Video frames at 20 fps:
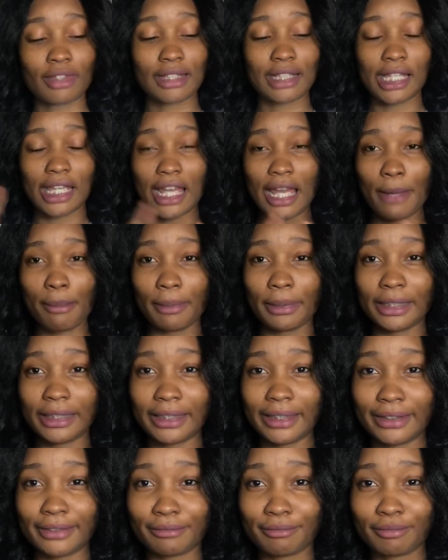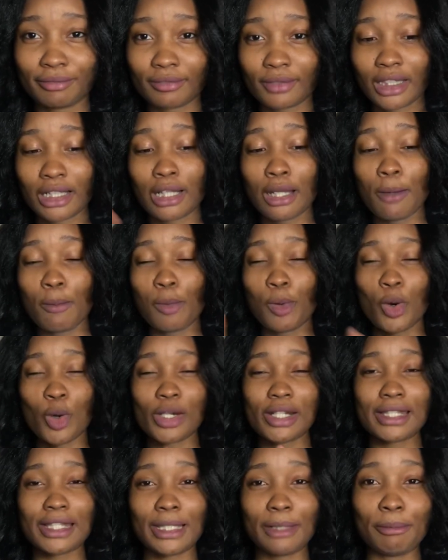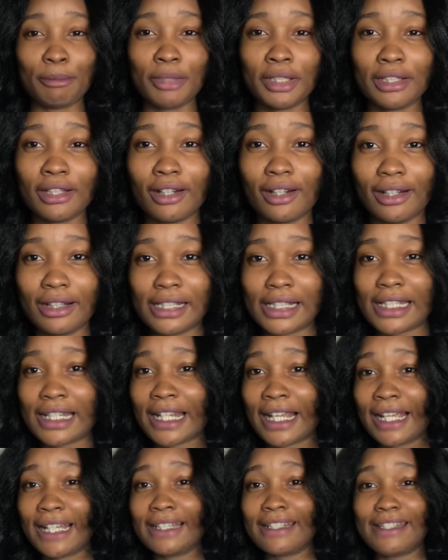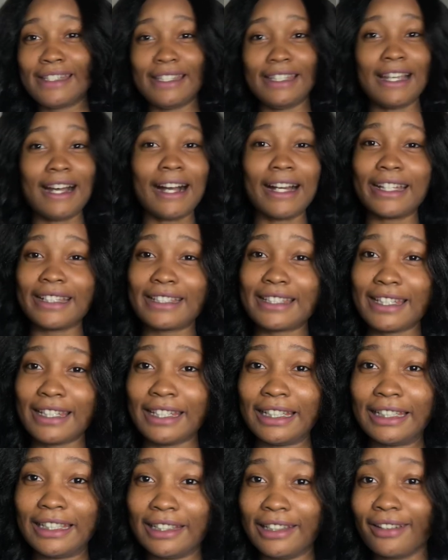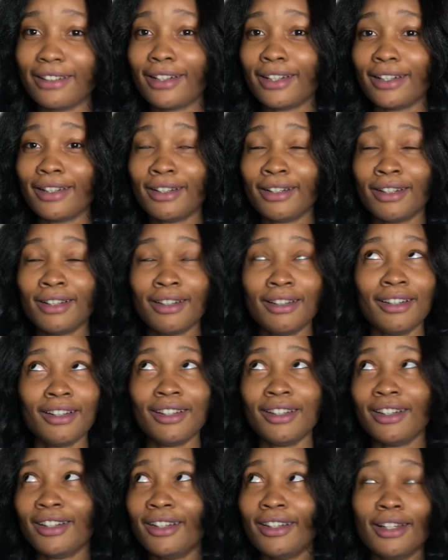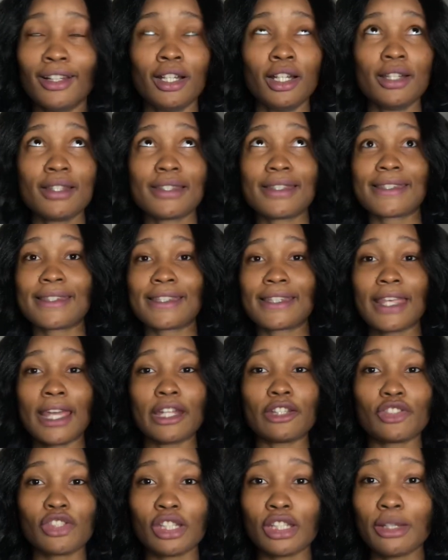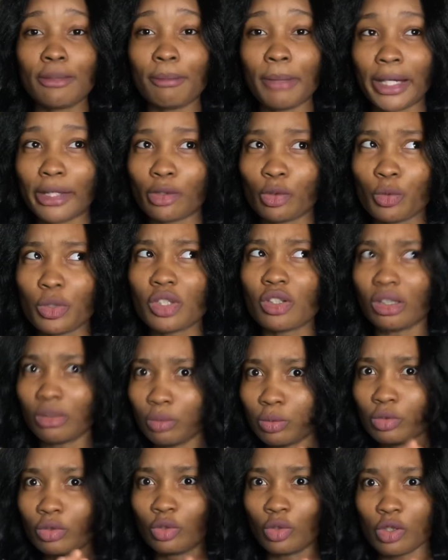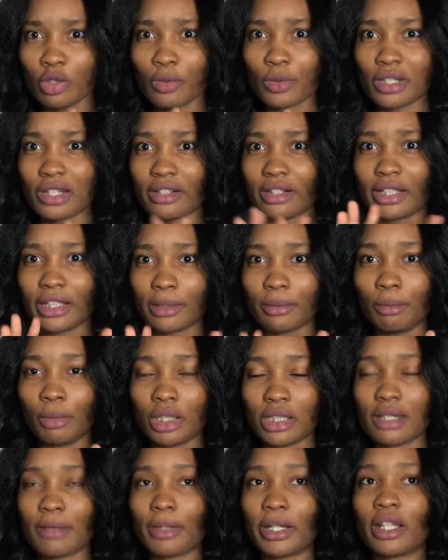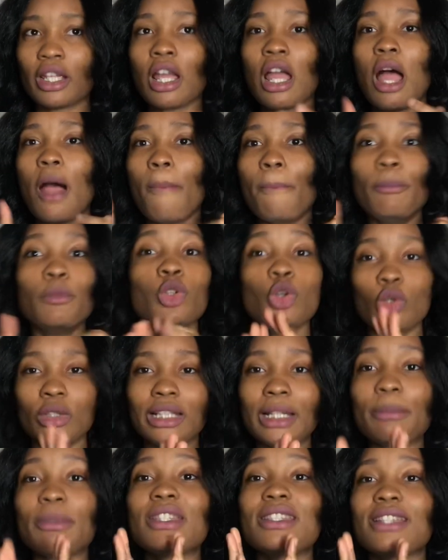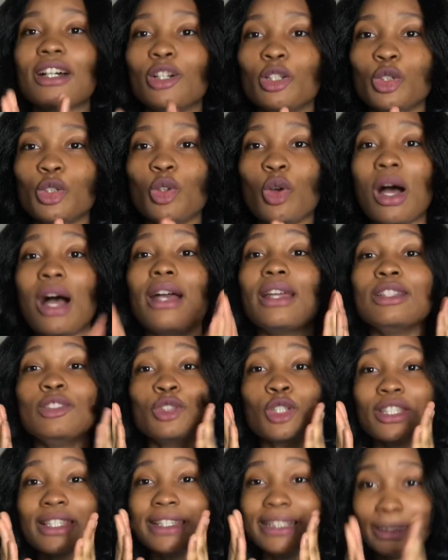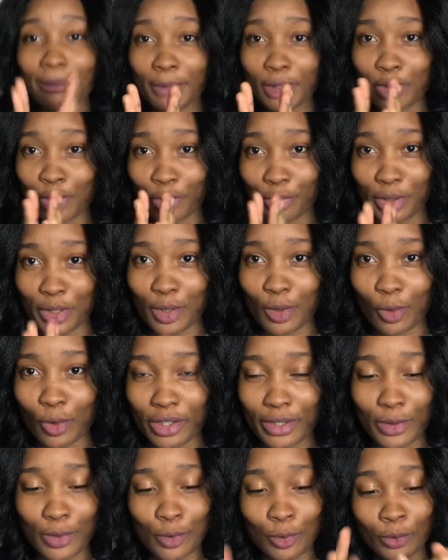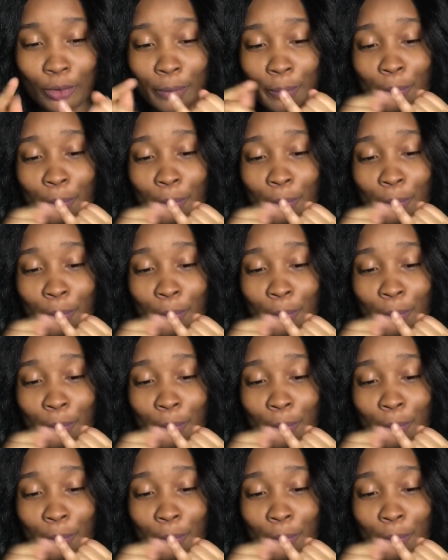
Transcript: Kaplan, Boards and Beyond, DIT, Sketchy, Micro, which those ones are like must, right? No, let me tell you, just limit your resource to